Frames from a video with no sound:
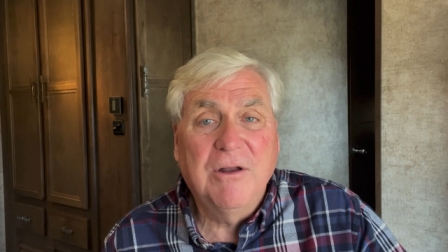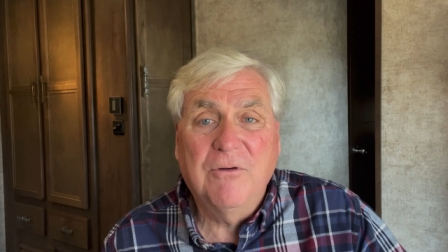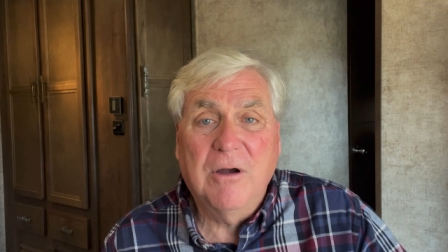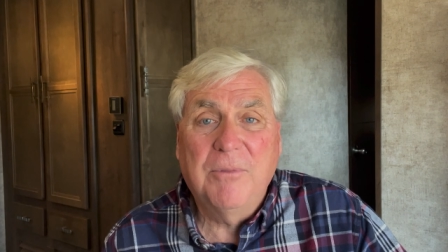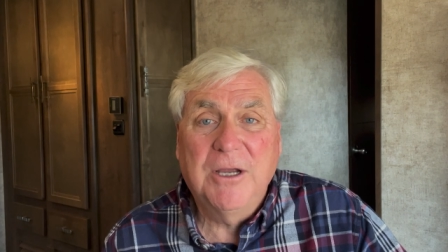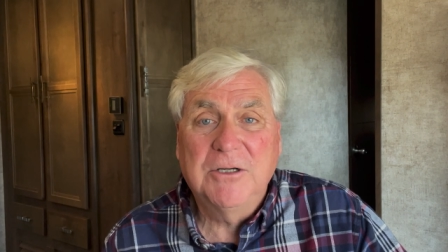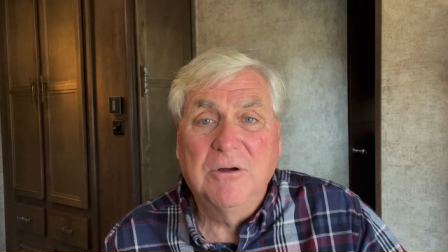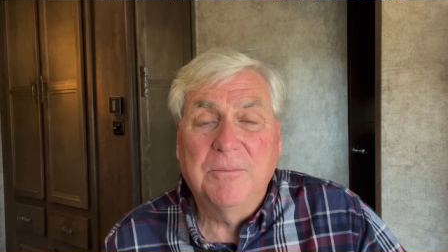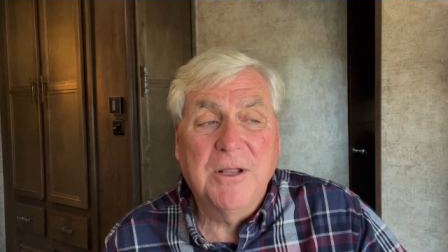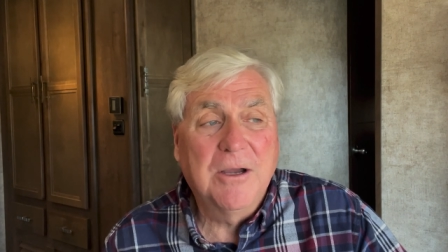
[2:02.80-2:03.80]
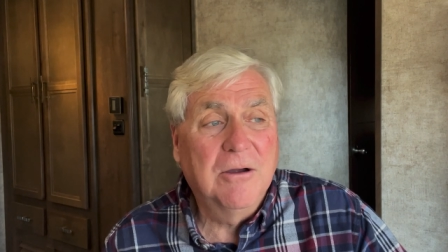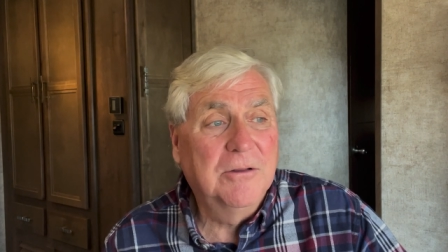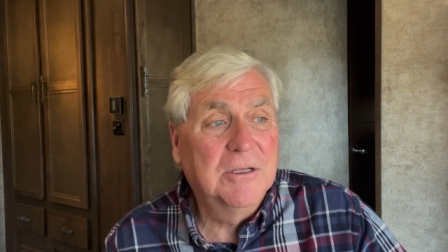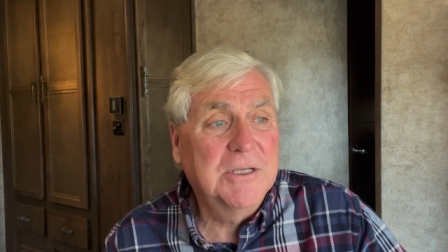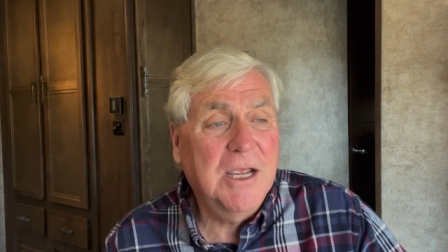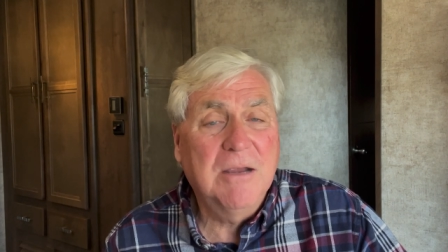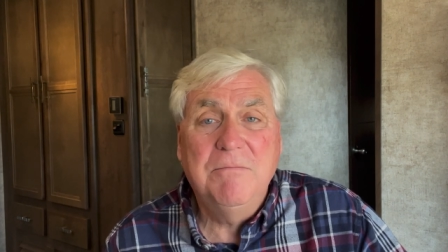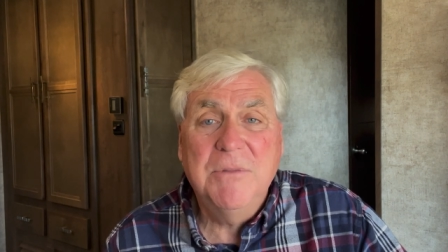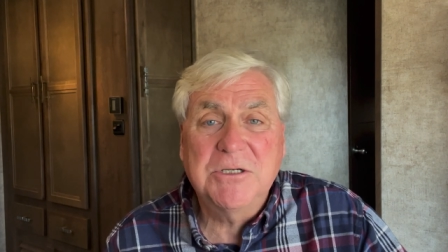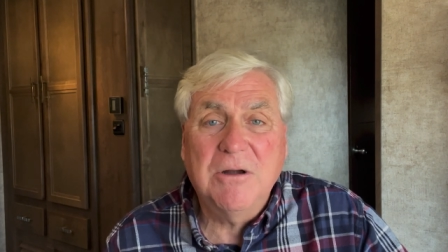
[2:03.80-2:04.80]
for our bike trip, and I heard this, "Hey,
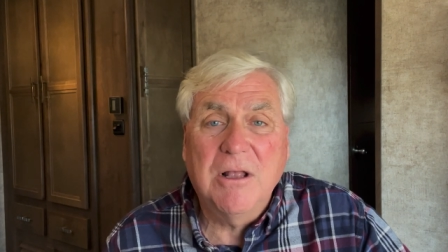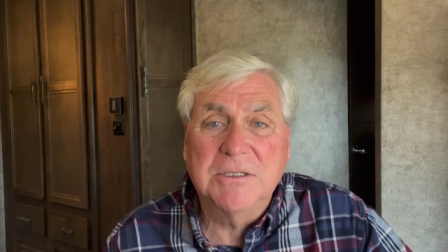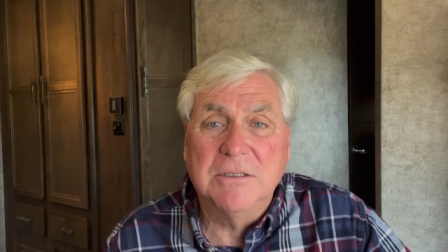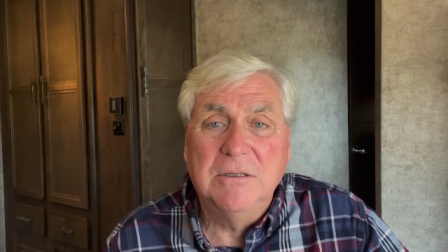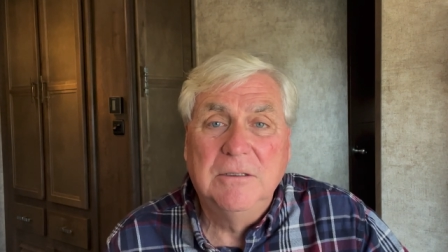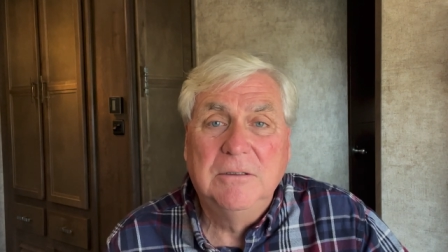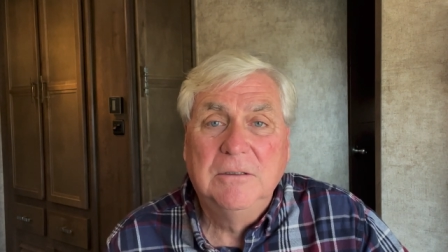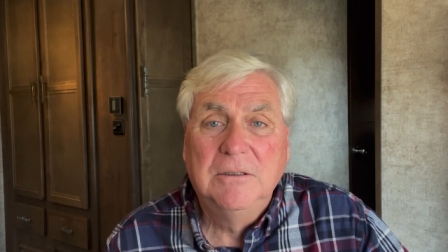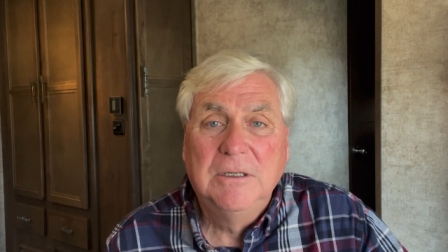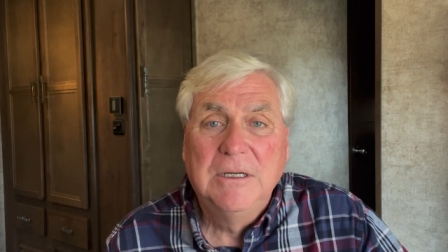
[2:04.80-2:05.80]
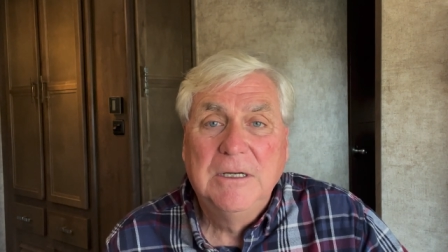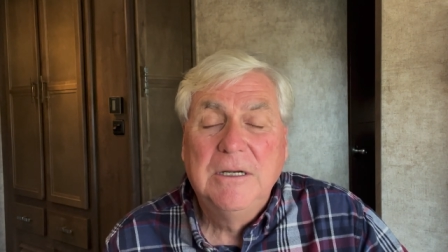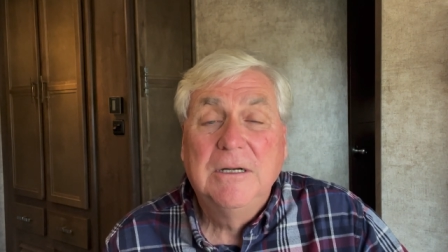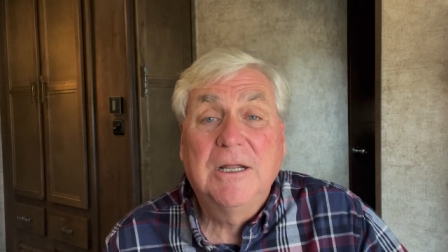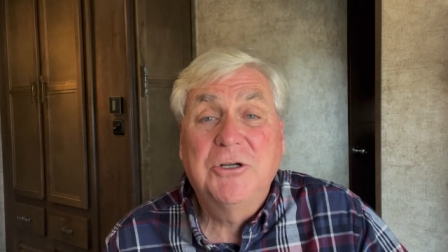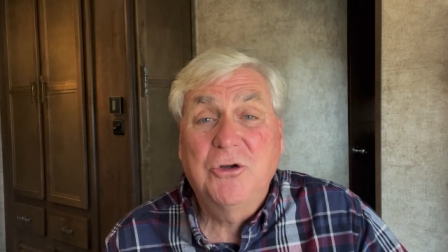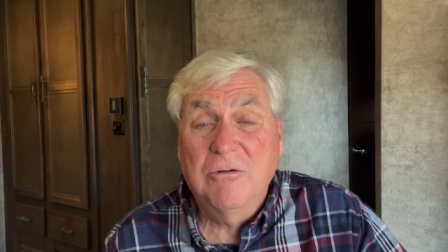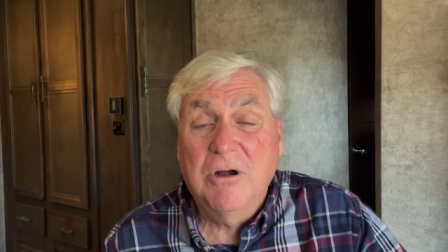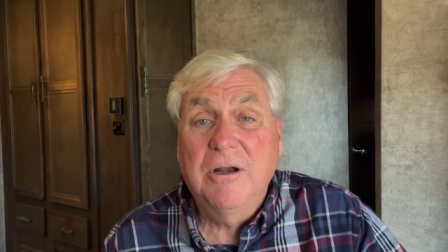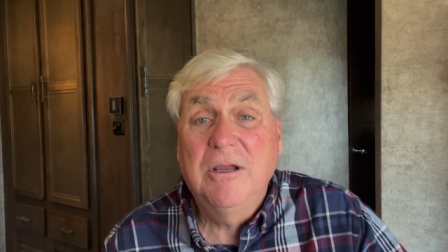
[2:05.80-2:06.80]
Mr. Nelson." And I turn
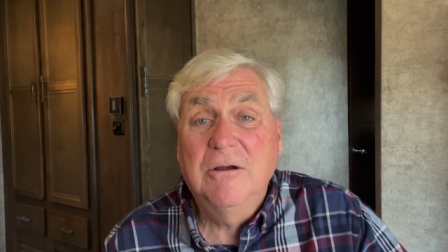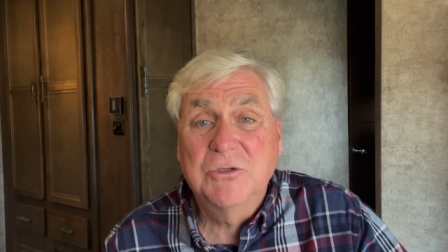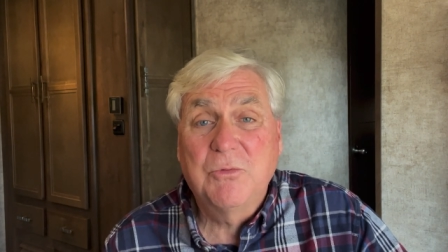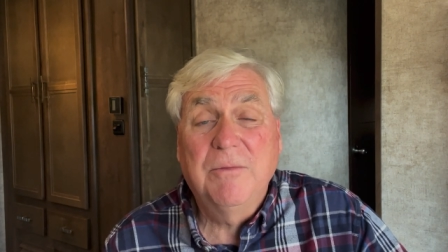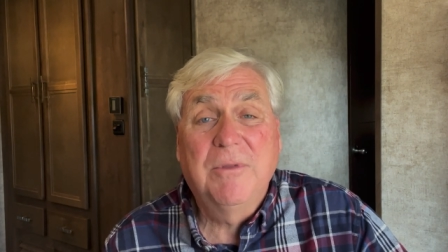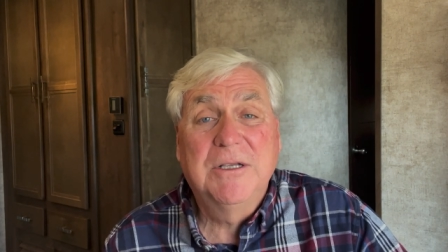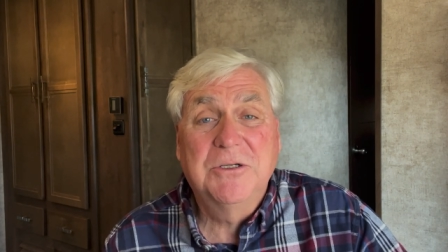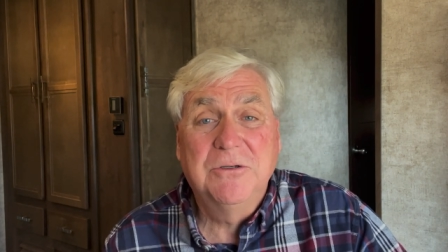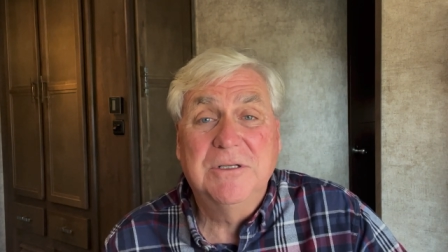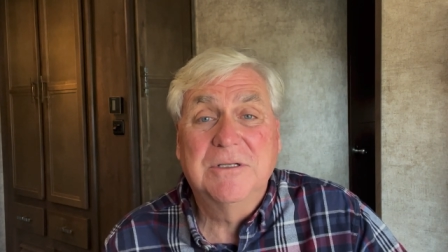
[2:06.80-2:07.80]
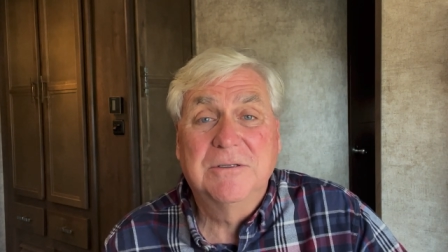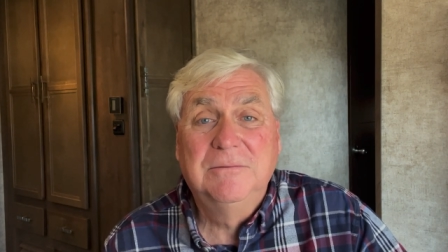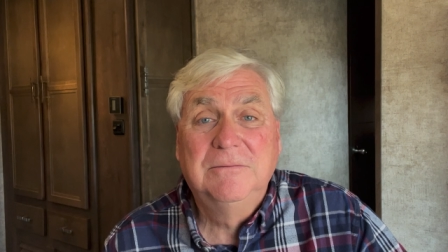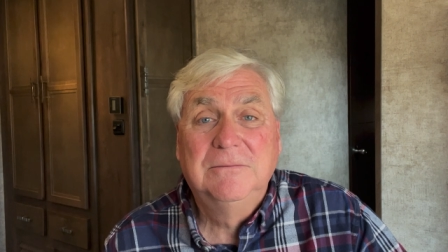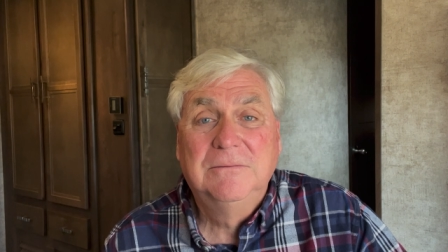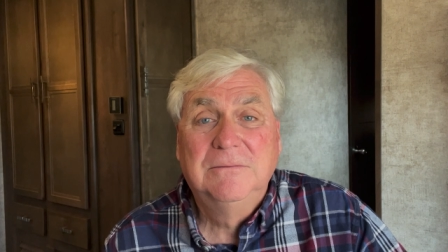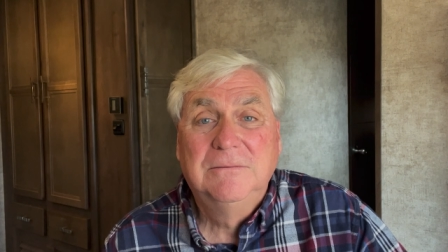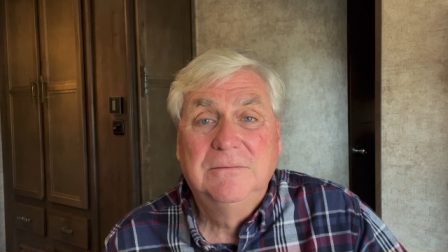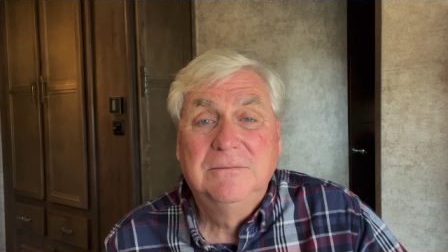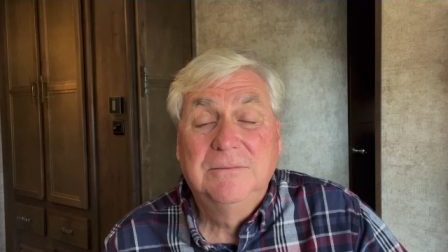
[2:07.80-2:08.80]
around, here it's one of my students.
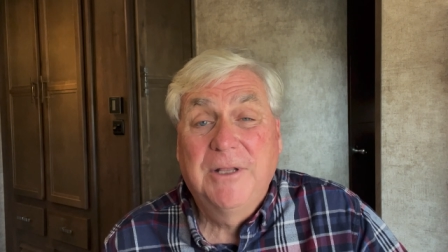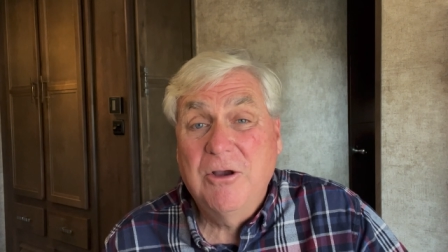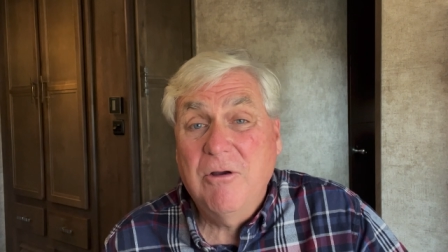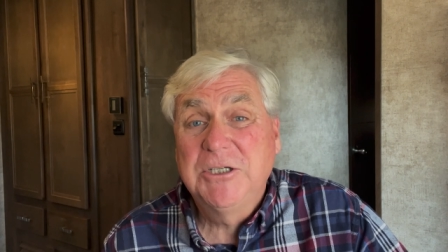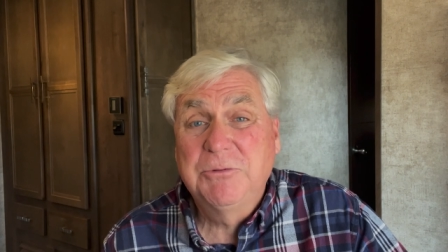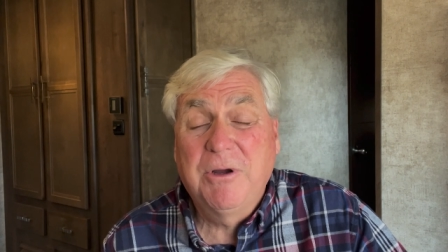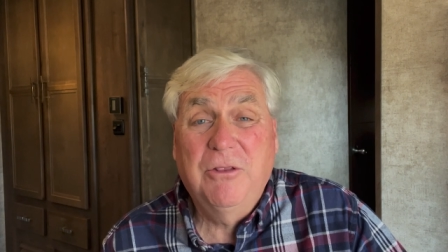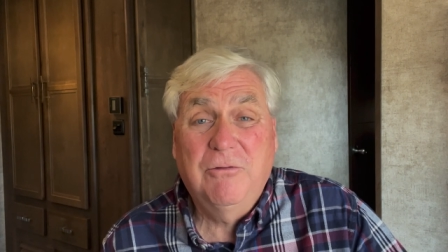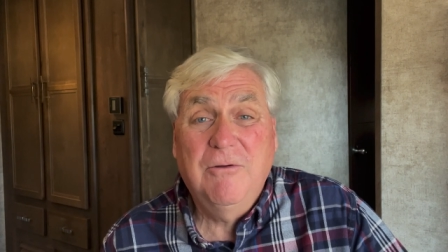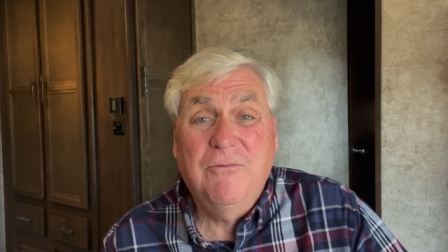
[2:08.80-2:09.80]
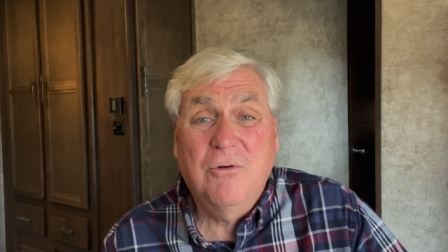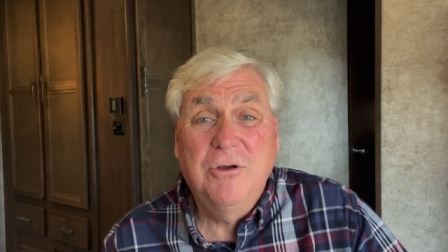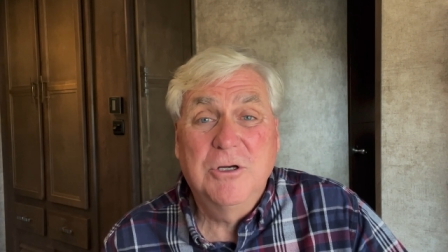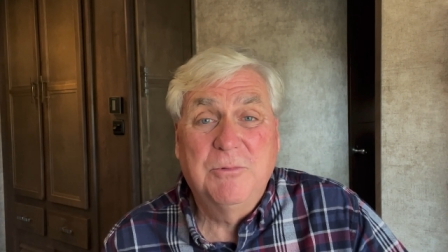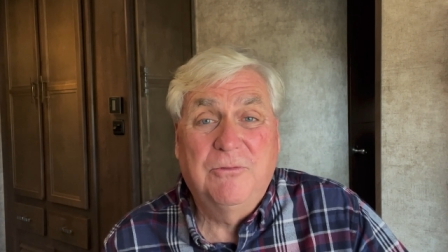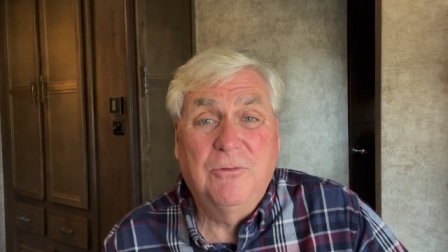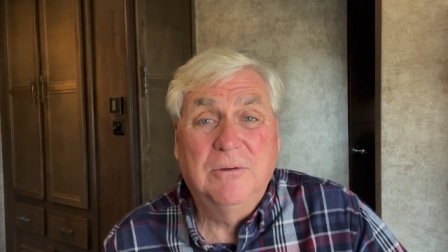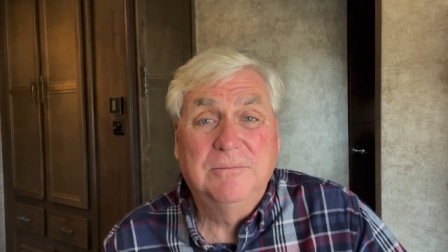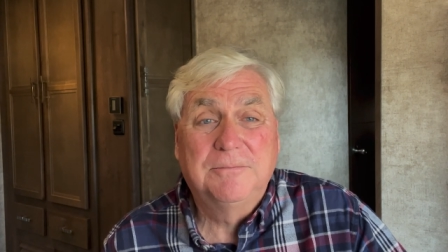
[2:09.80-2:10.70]
They graduated 3 or 4 years before.